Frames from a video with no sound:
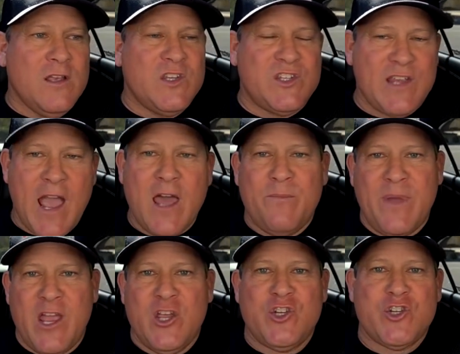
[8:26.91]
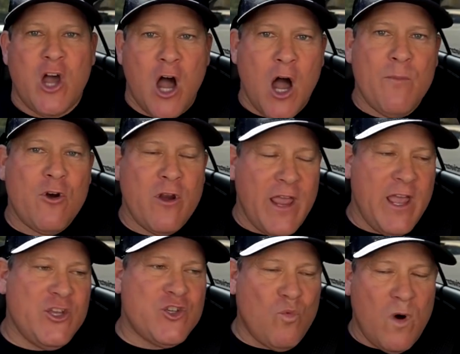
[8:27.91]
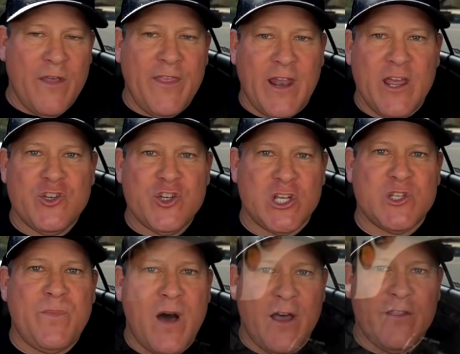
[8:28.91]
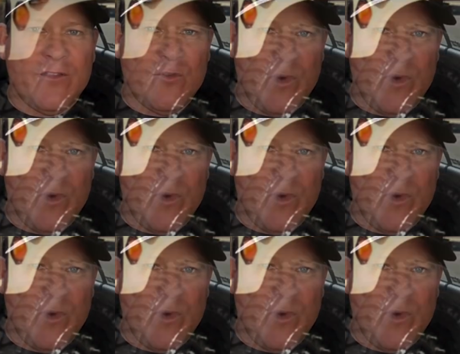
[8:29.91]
sand beige Hummer H1 that I had just bought the